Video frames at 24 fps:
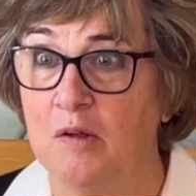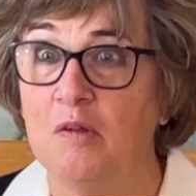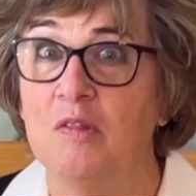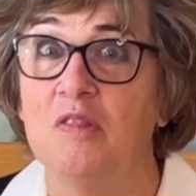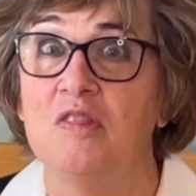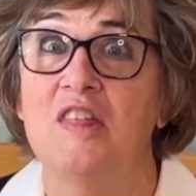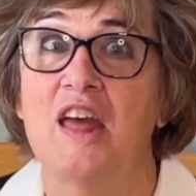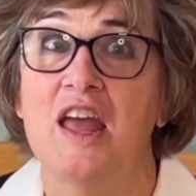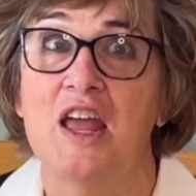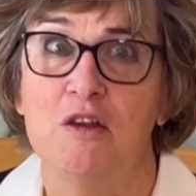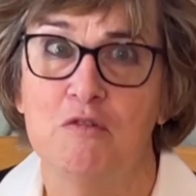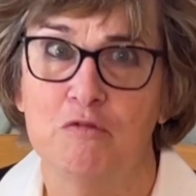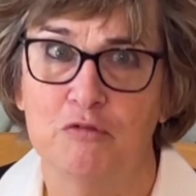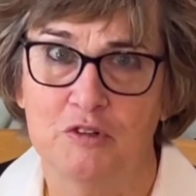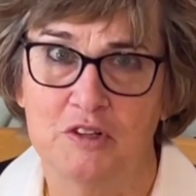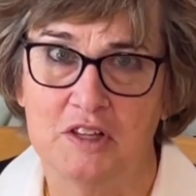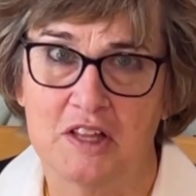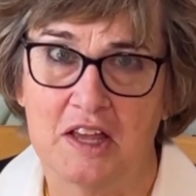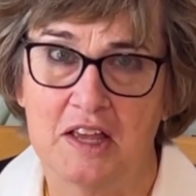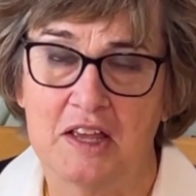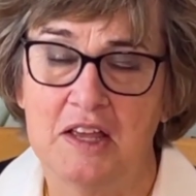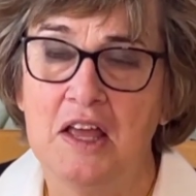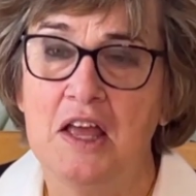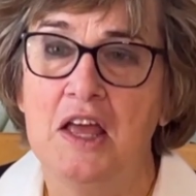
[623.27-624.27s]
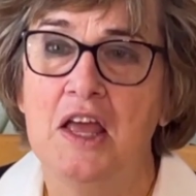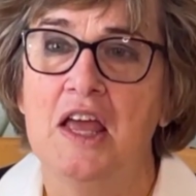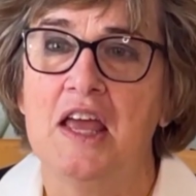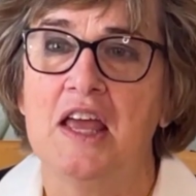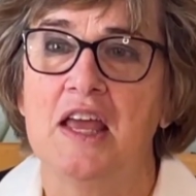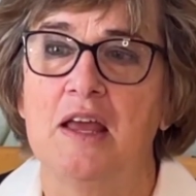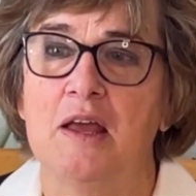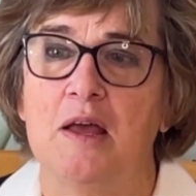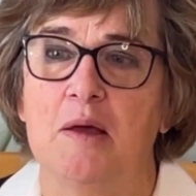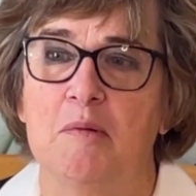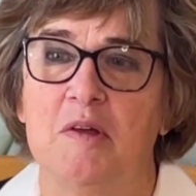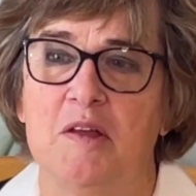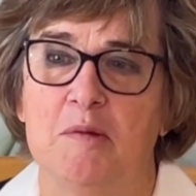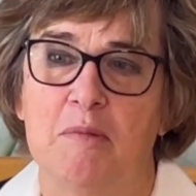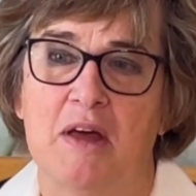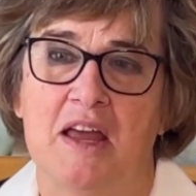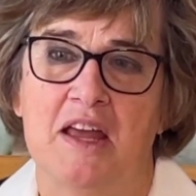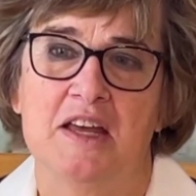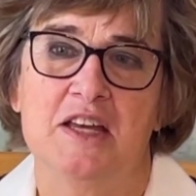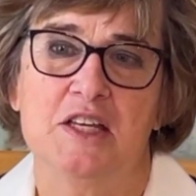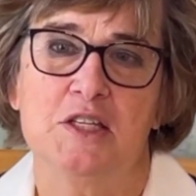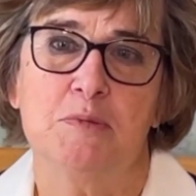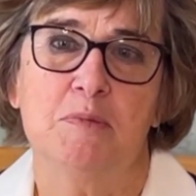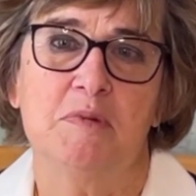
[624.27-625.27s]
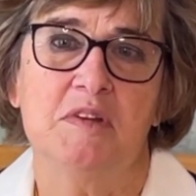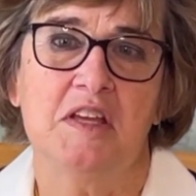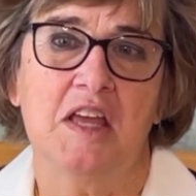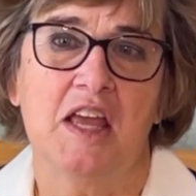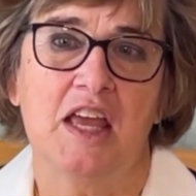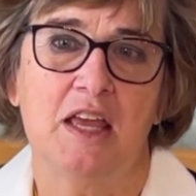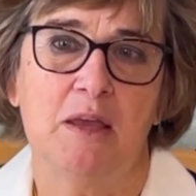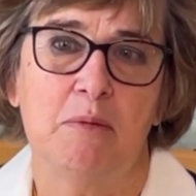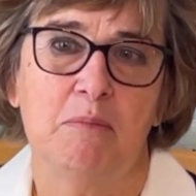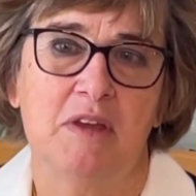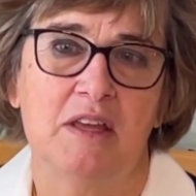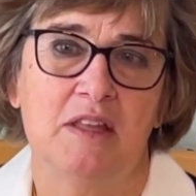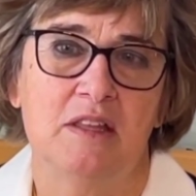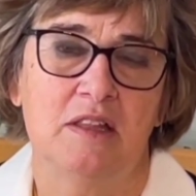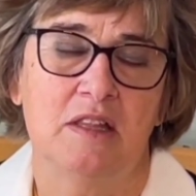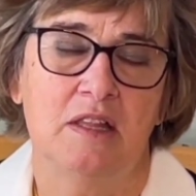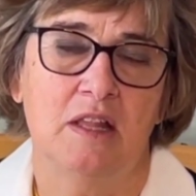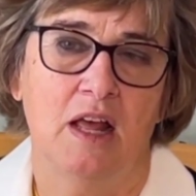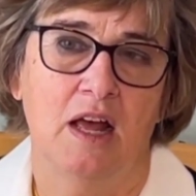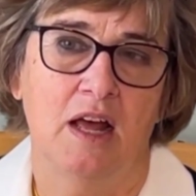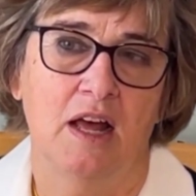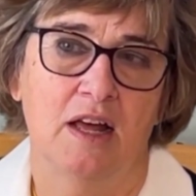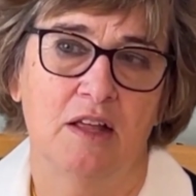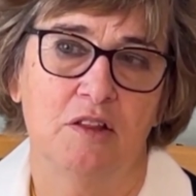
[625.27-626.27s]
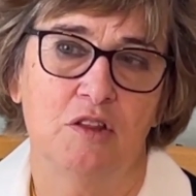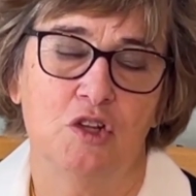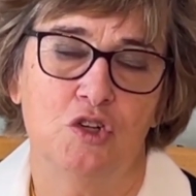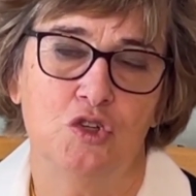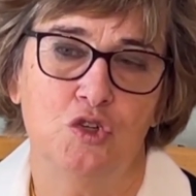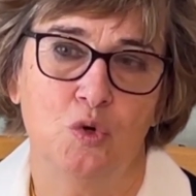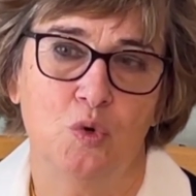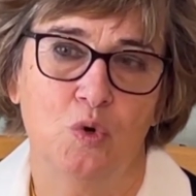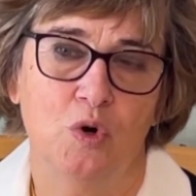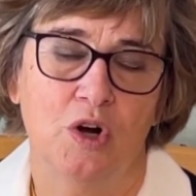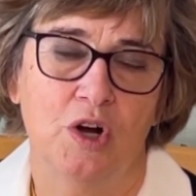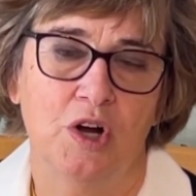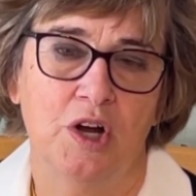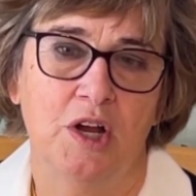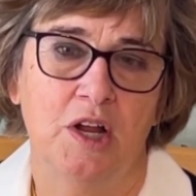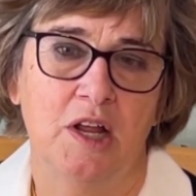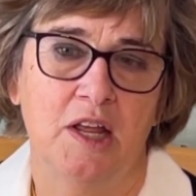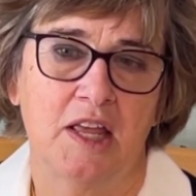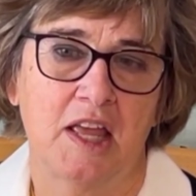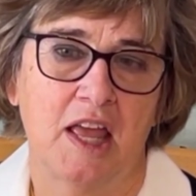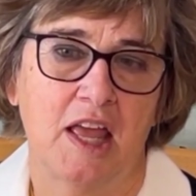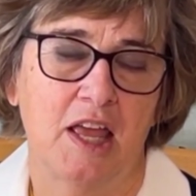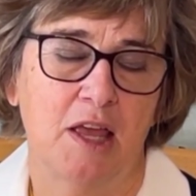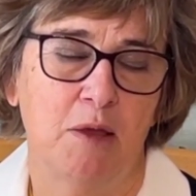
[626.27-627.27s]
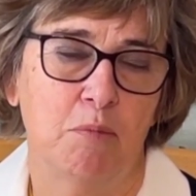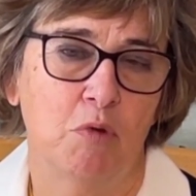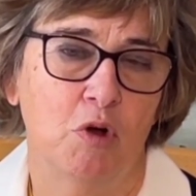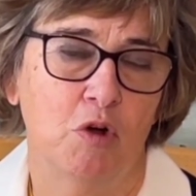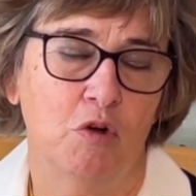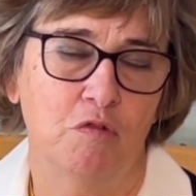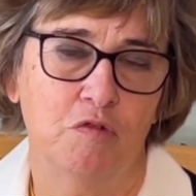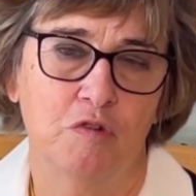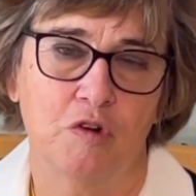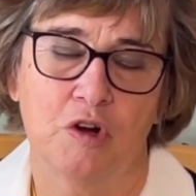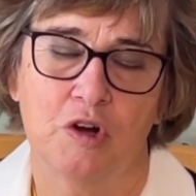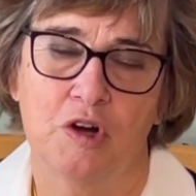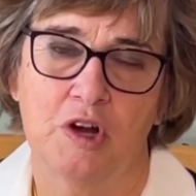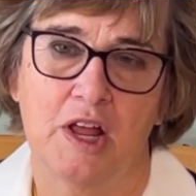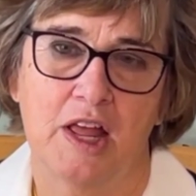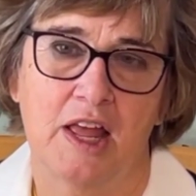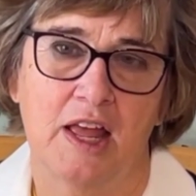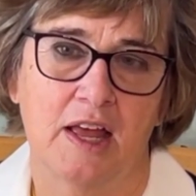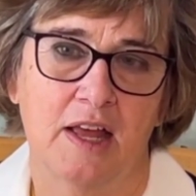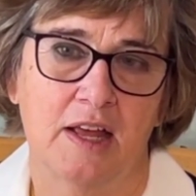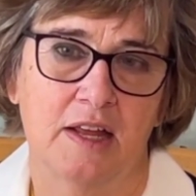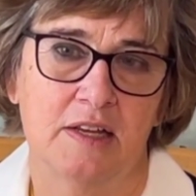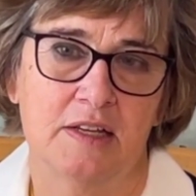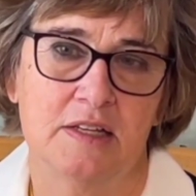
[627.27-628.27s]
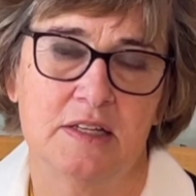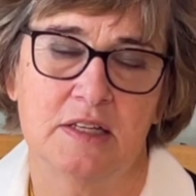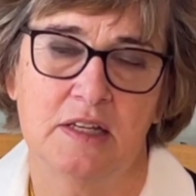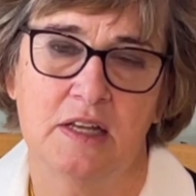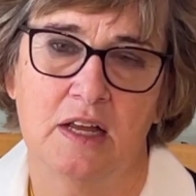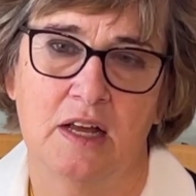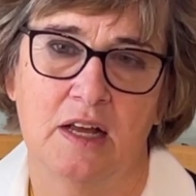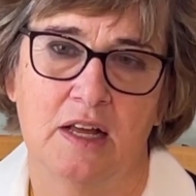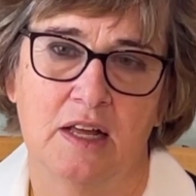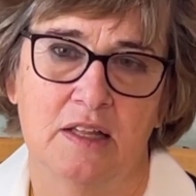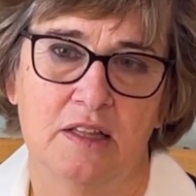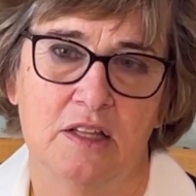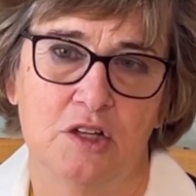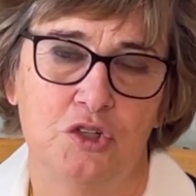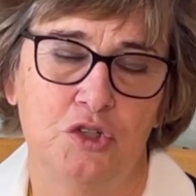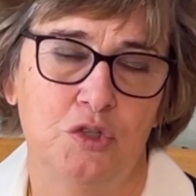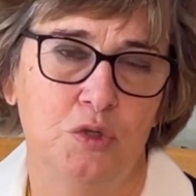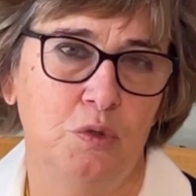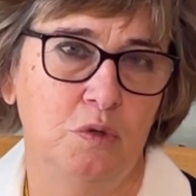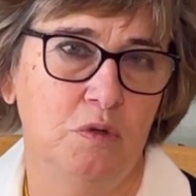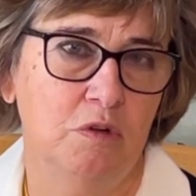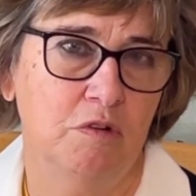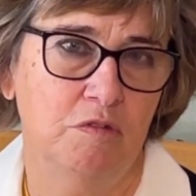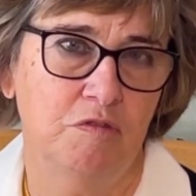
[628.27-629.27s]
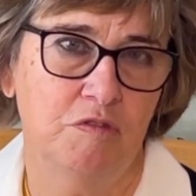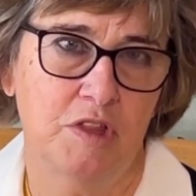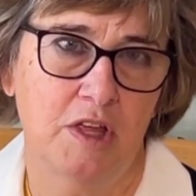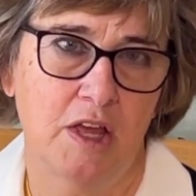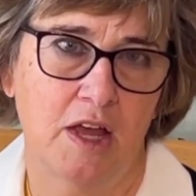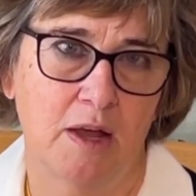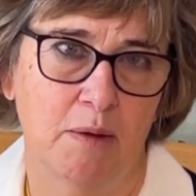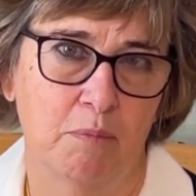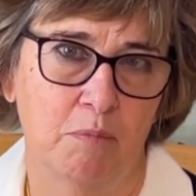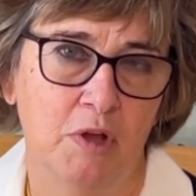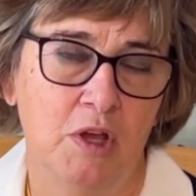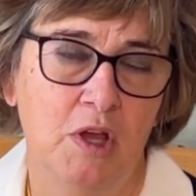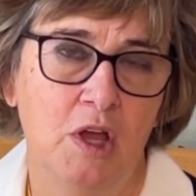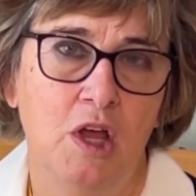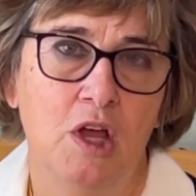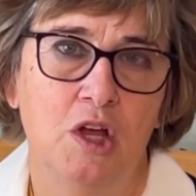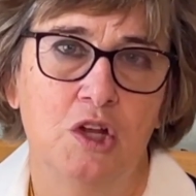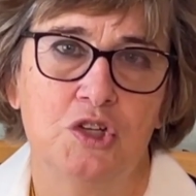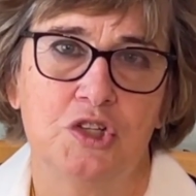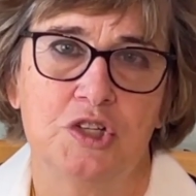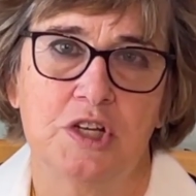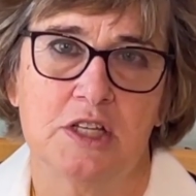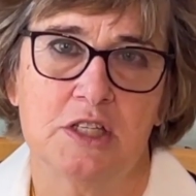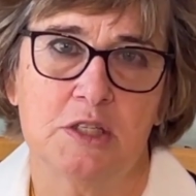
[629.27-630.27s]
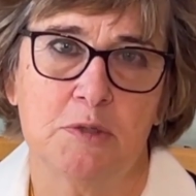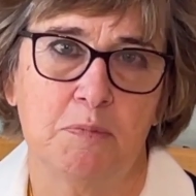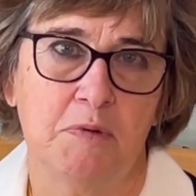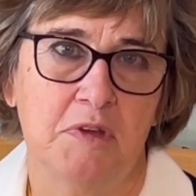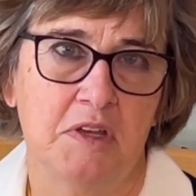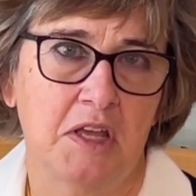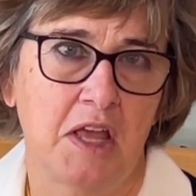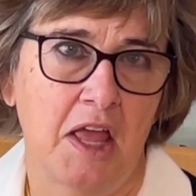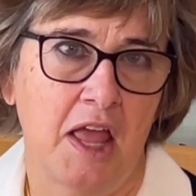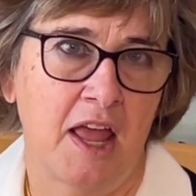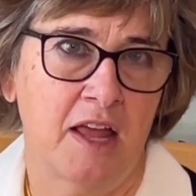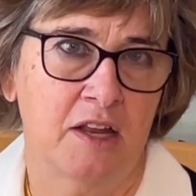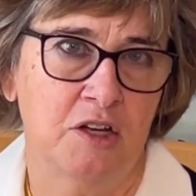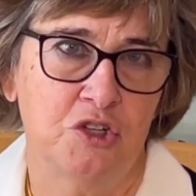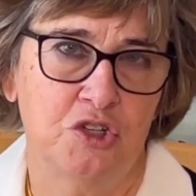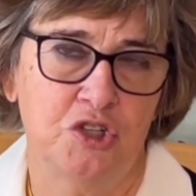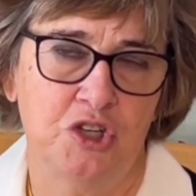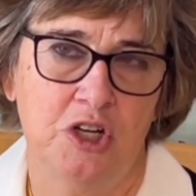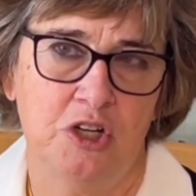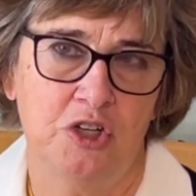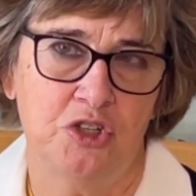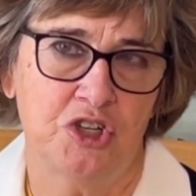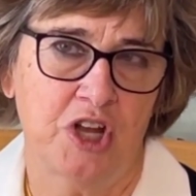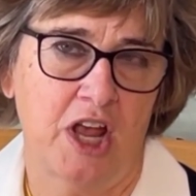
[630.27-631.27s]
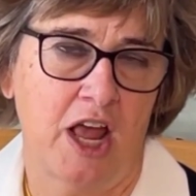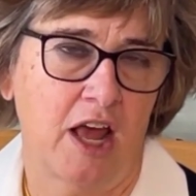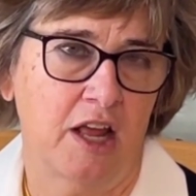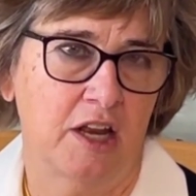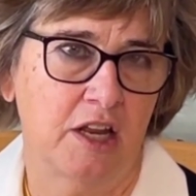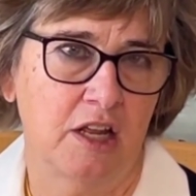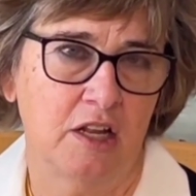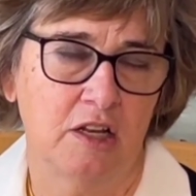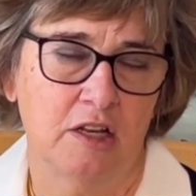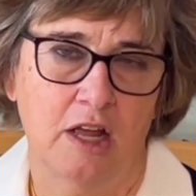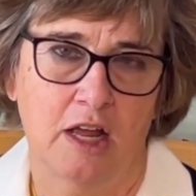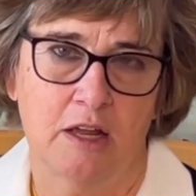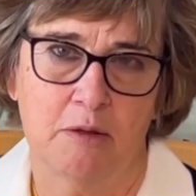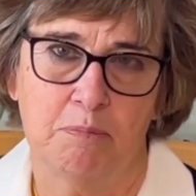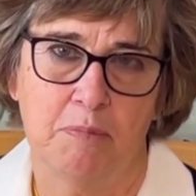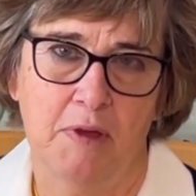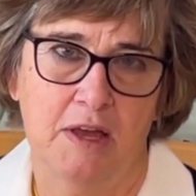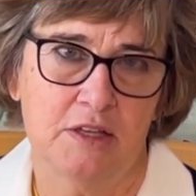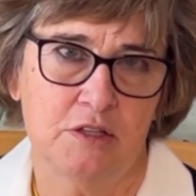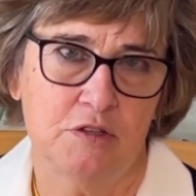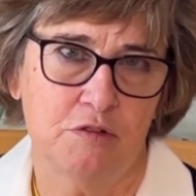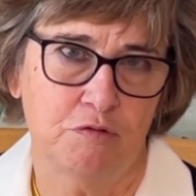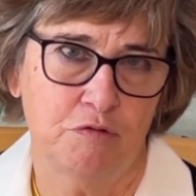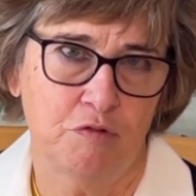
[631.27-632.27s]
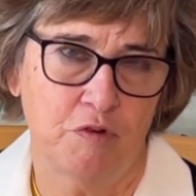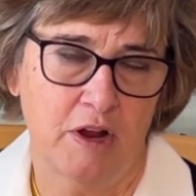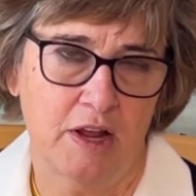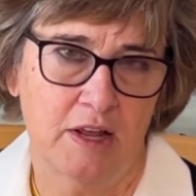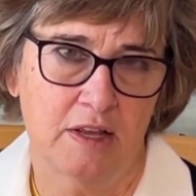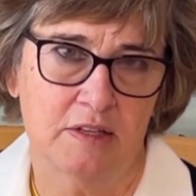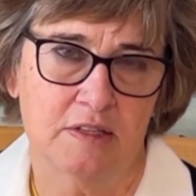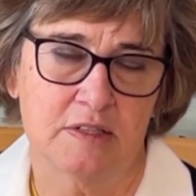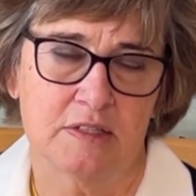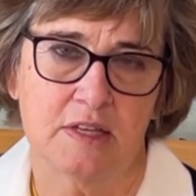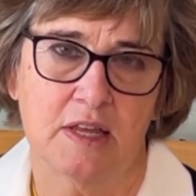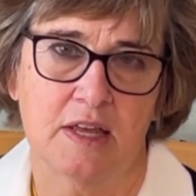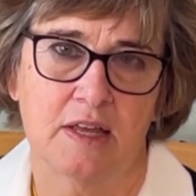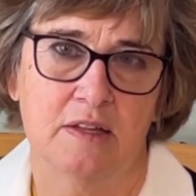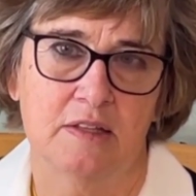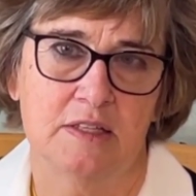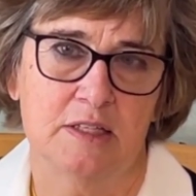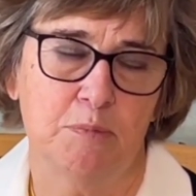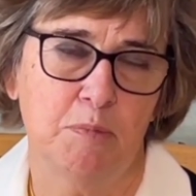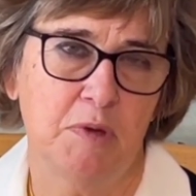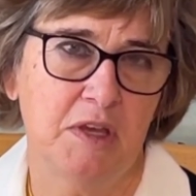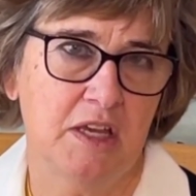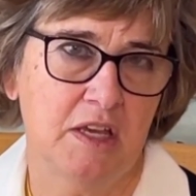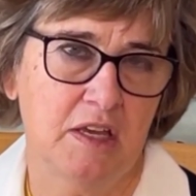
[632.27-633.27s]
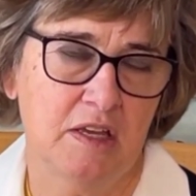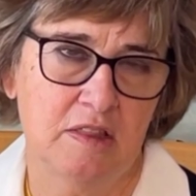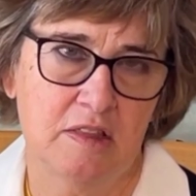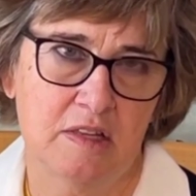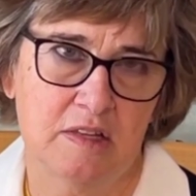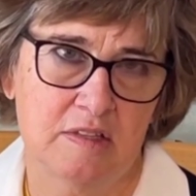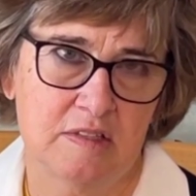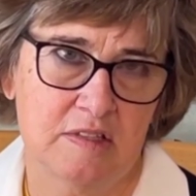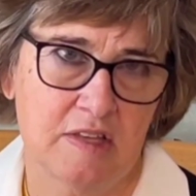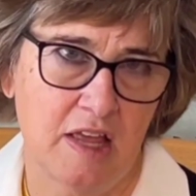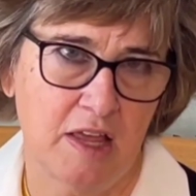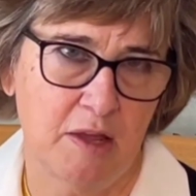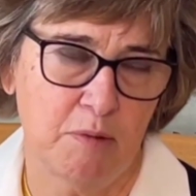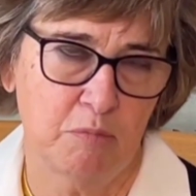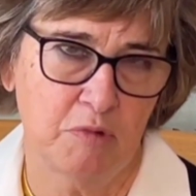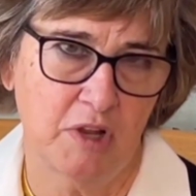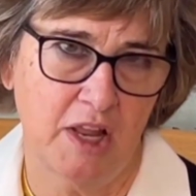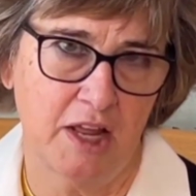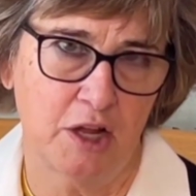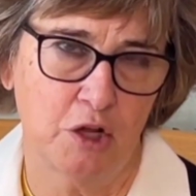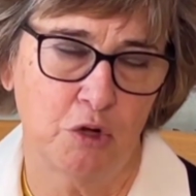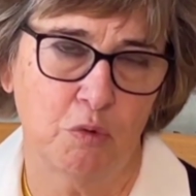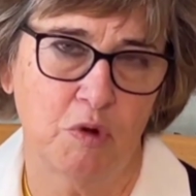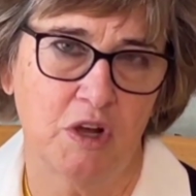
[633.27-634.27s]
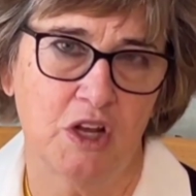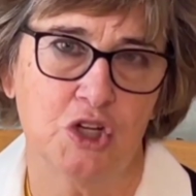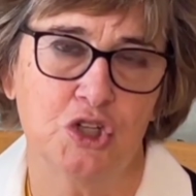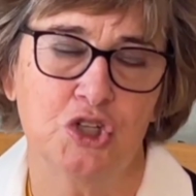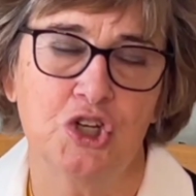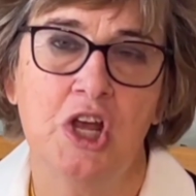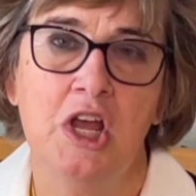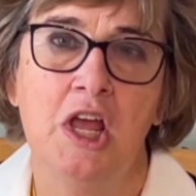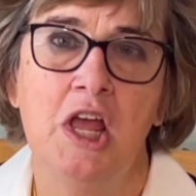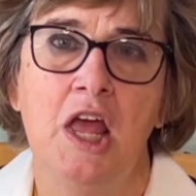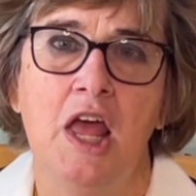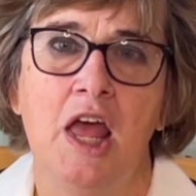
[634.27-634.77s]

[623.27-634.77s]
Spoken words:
thankfully, my husband came in the door, came over, and the two of them just began chit-chatting like best friends and speaking the same language.